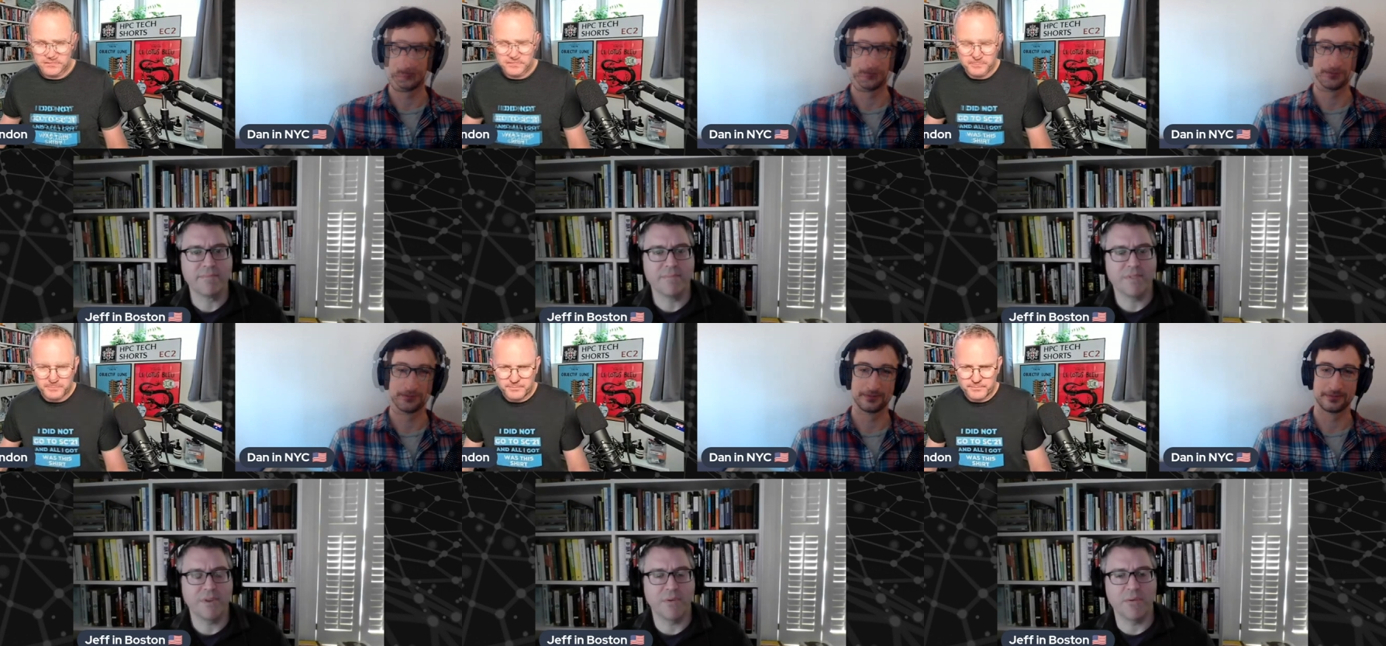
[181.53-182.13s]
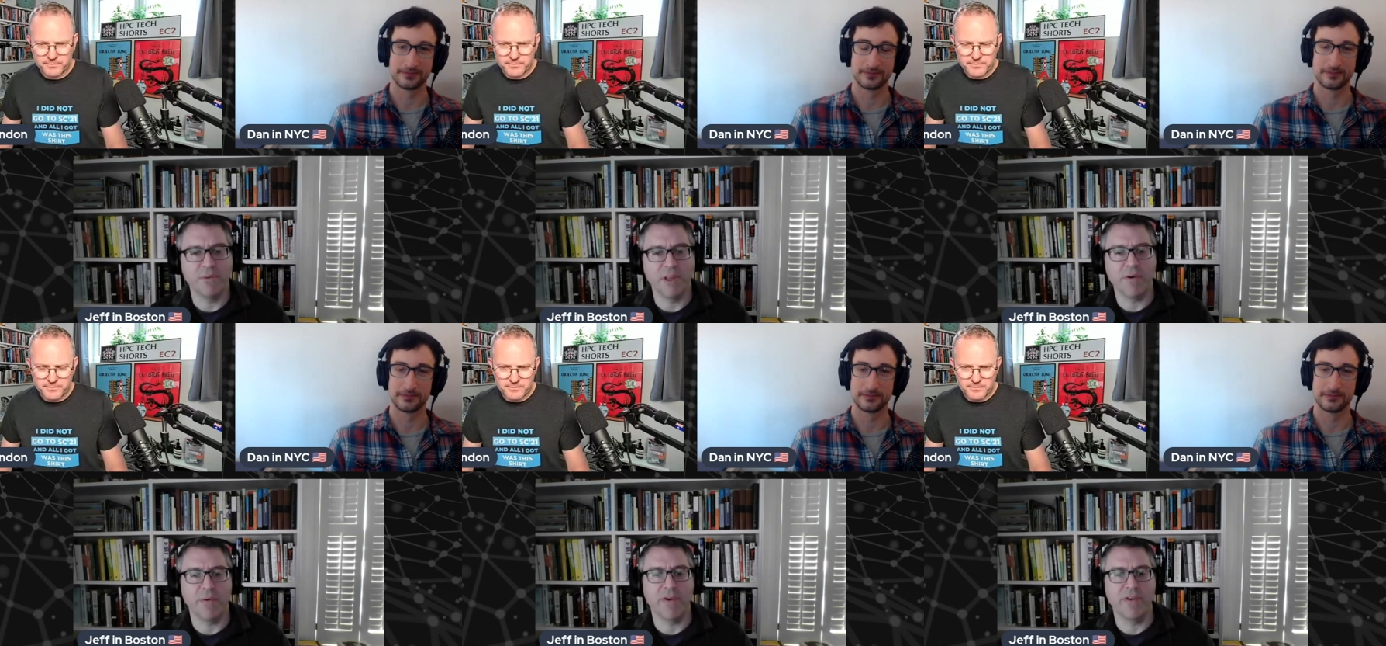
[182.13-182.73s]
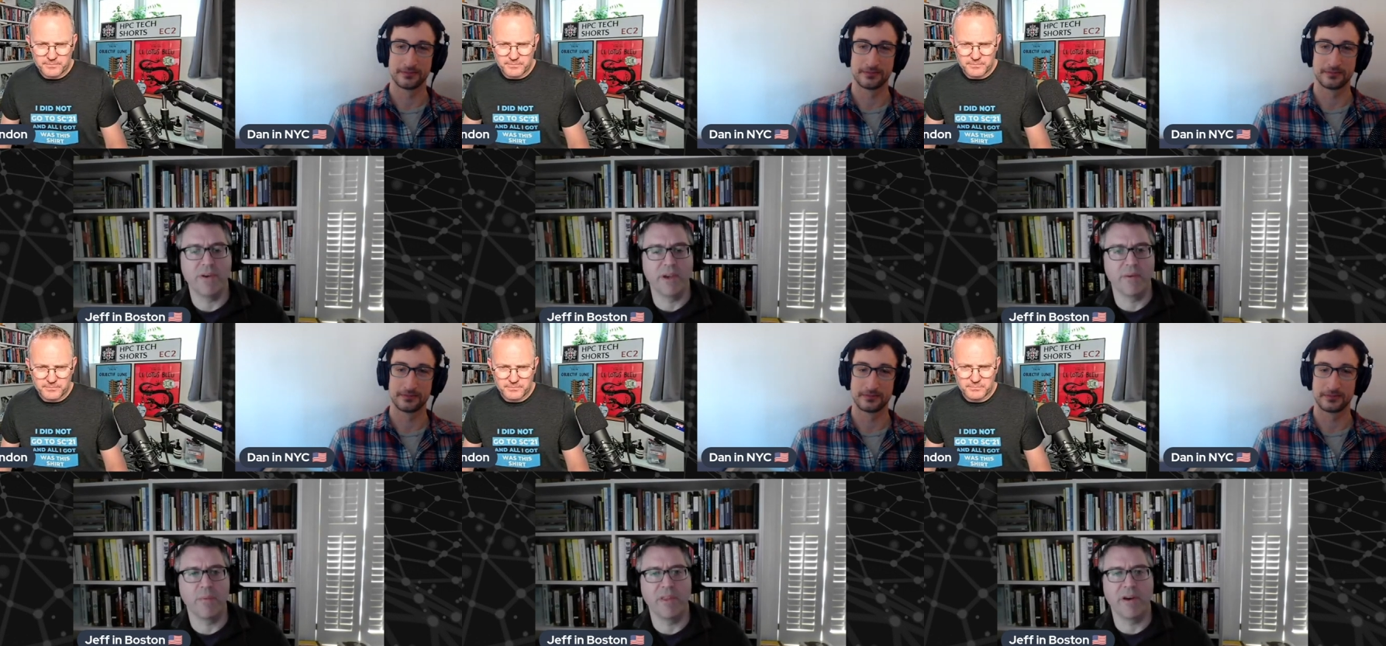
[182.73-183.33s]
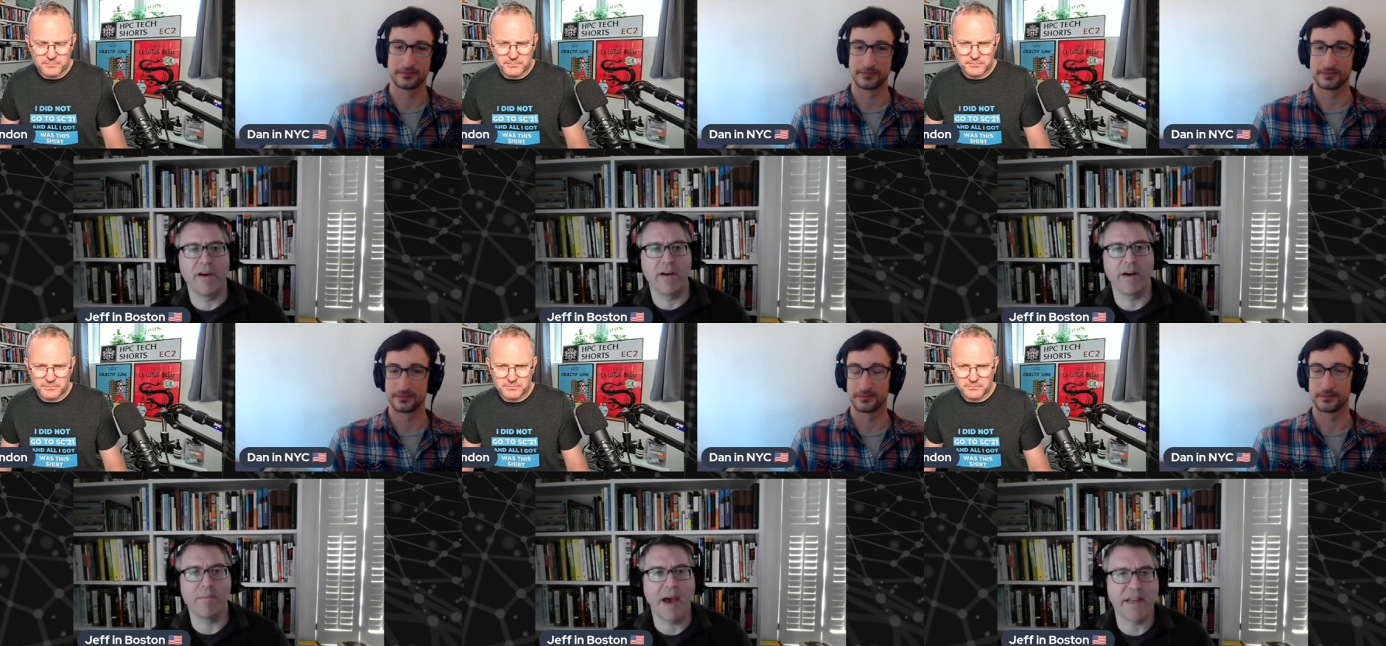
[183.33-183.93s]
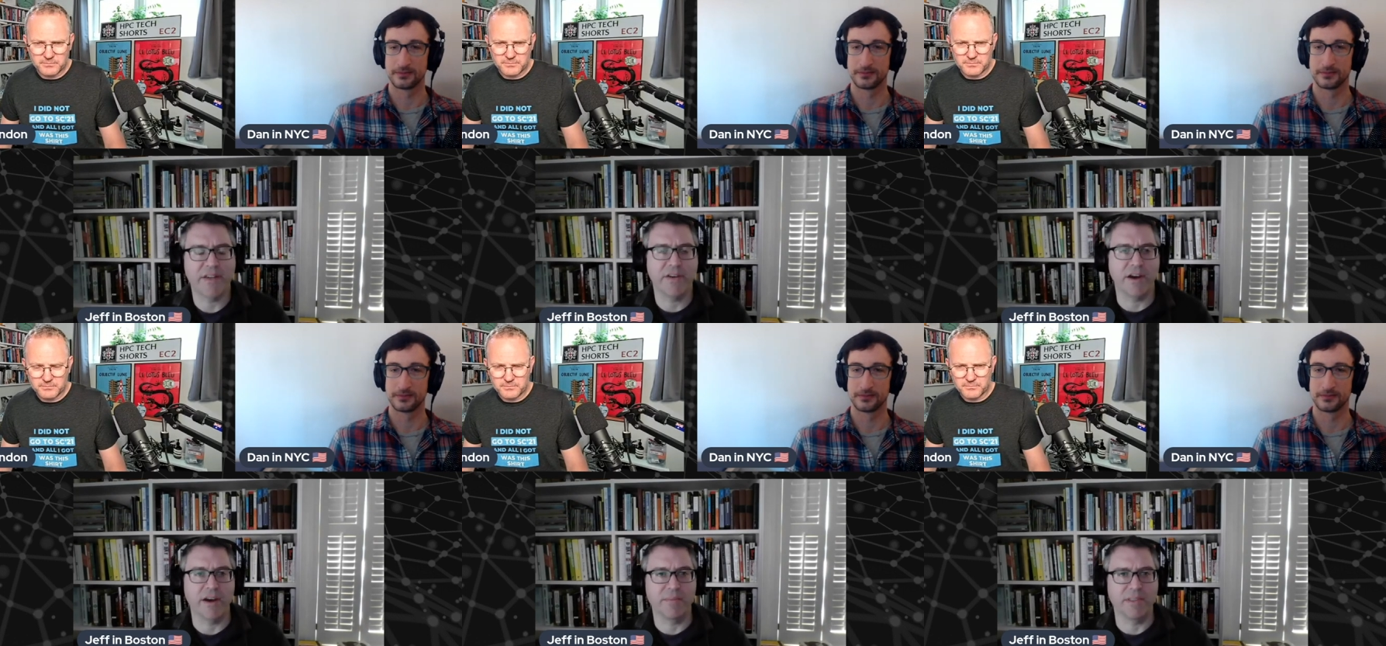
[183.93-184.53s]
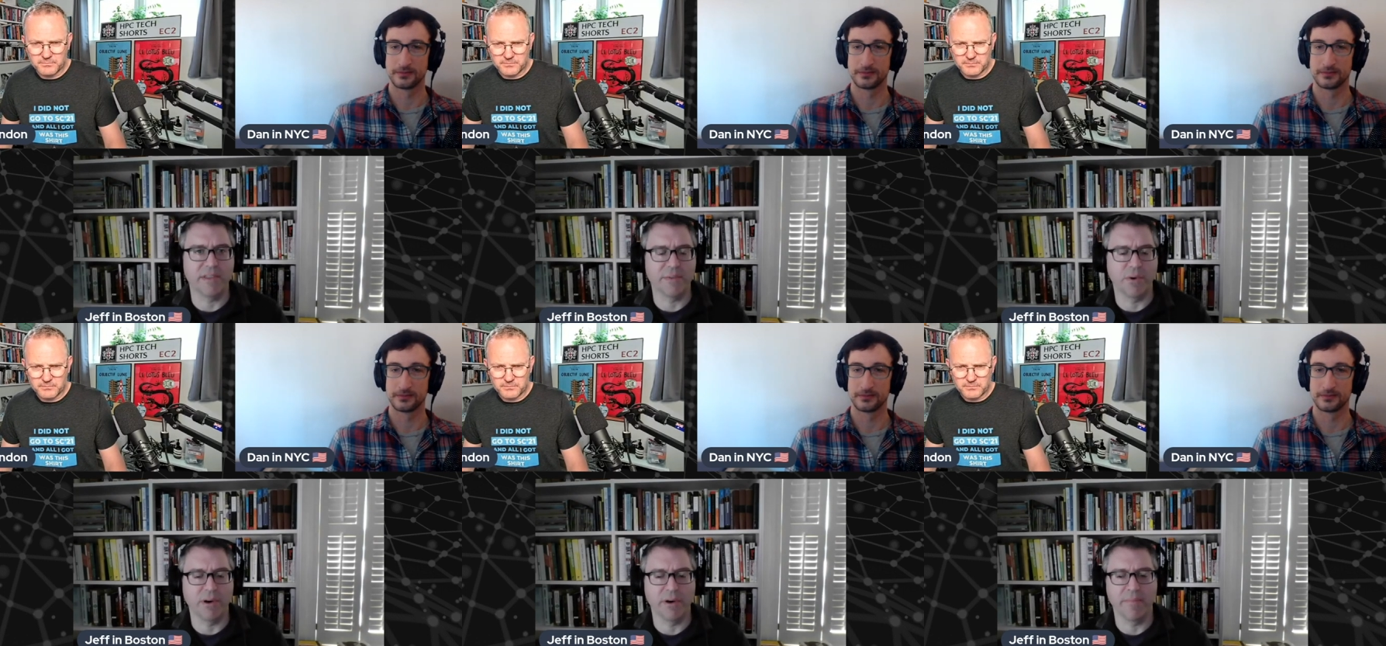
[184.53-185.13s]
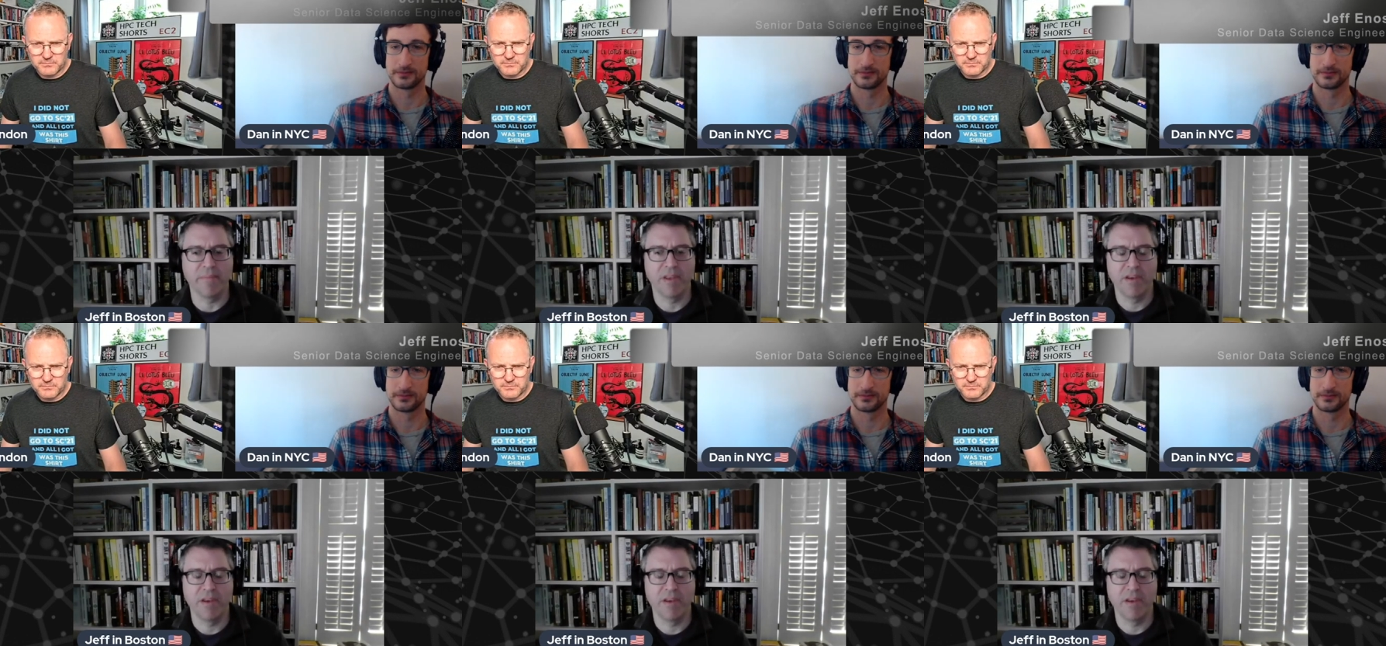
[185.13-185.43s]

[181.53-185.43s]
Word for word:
Speaker 1: So really what we're doing with our, our batch jobs is we're,